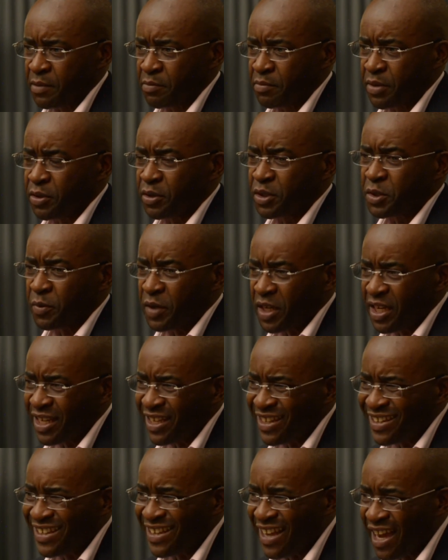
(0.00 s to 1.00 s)
because we
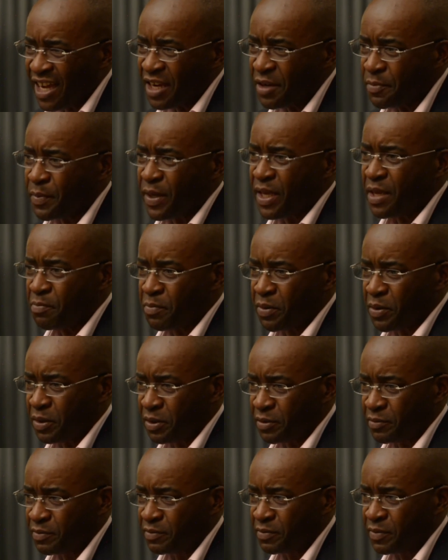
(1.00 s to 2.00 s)
need young people
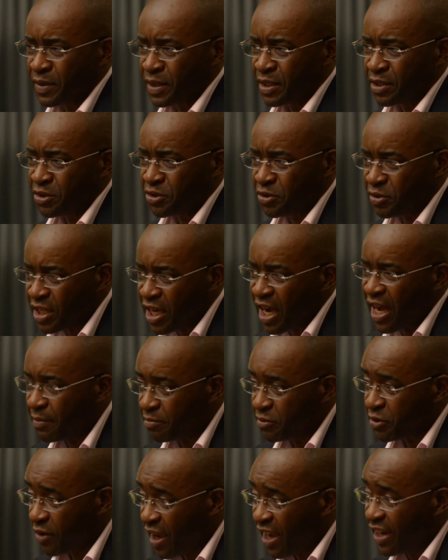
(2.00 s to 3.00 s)
to
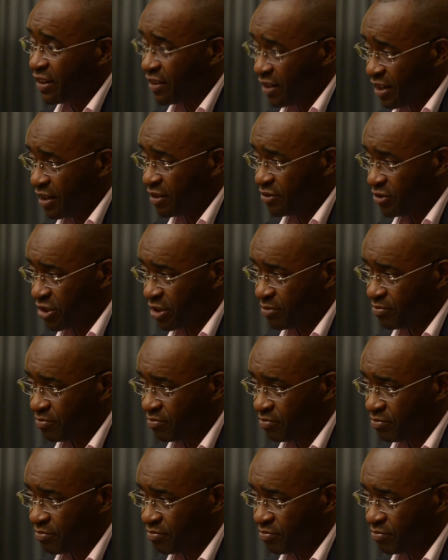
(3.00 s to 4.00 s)
come to agriculture.
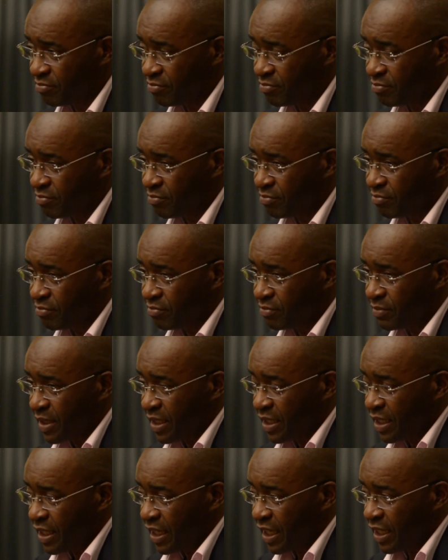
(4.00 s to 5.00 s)

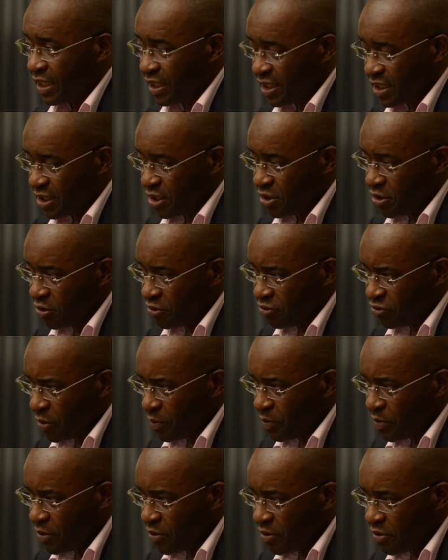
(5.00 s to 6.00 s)
And it's the
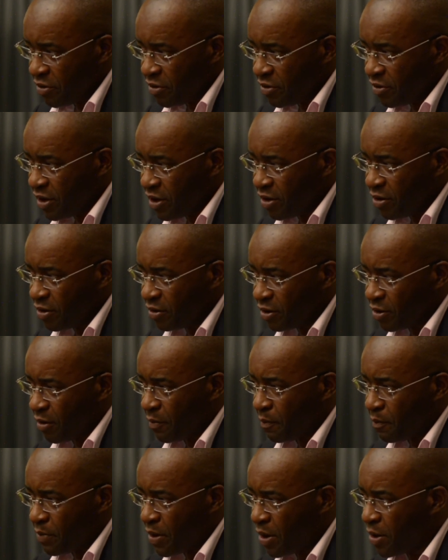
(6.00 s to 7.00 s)
entrepreneurial
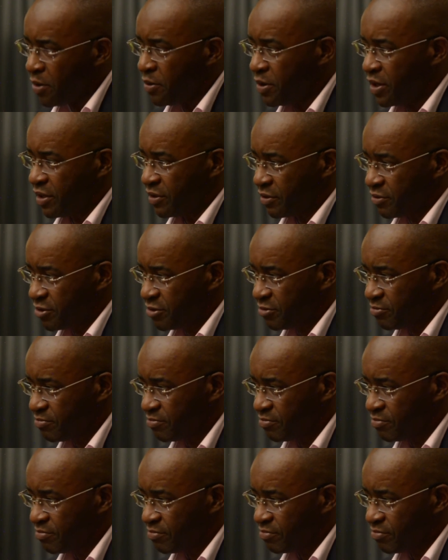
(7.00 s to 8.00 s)
component
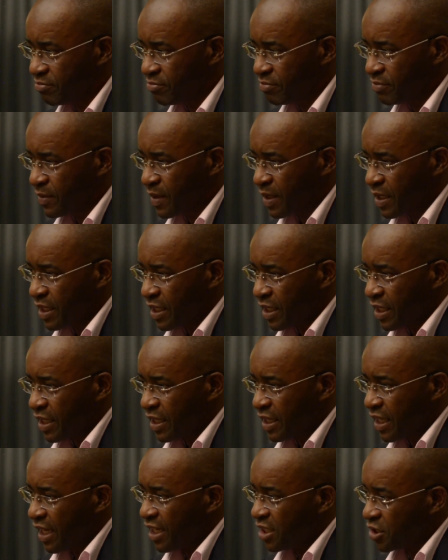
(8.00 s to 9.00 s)

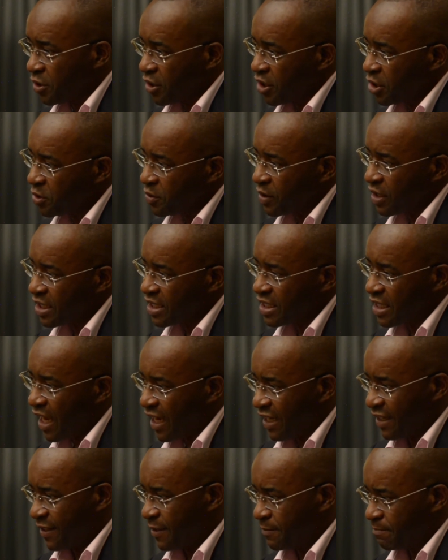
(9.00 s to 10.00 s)
that is going to
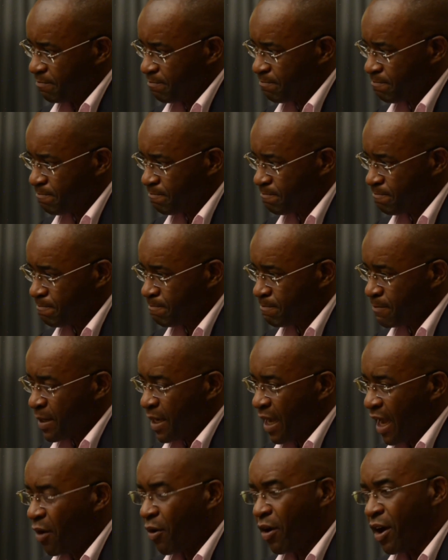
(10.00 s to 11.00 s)
excite them.
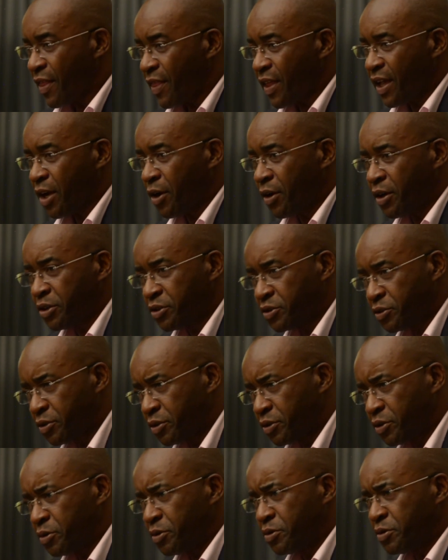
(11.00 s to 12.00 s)
How are they going to
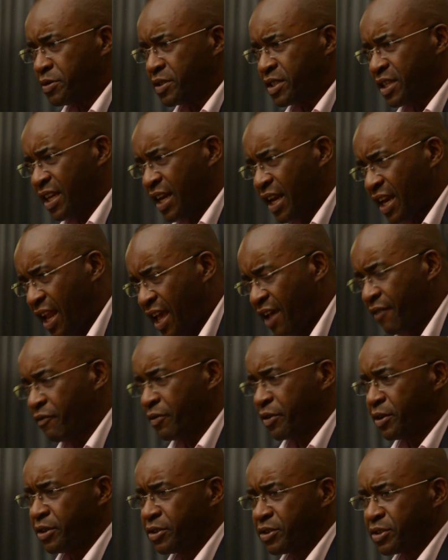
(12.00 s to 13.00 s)
use and
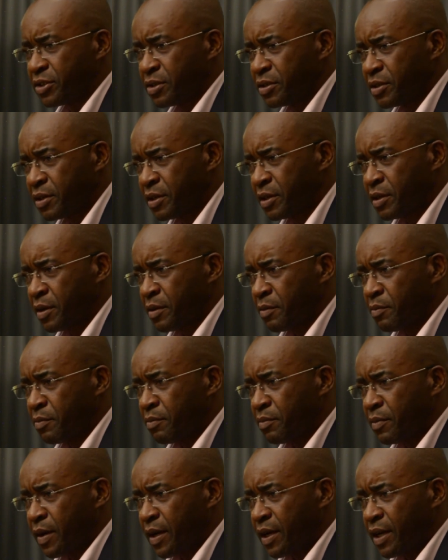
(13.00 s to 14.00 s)
leverage
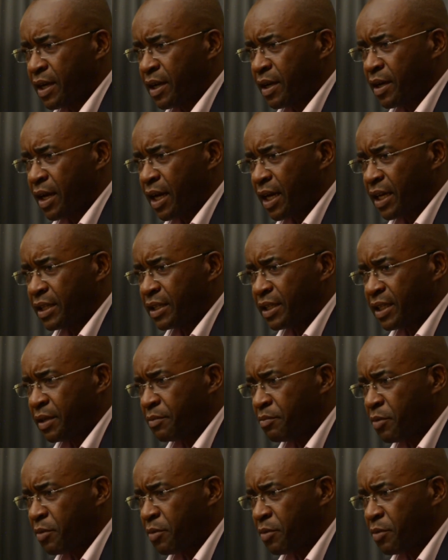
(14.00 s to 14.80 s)
the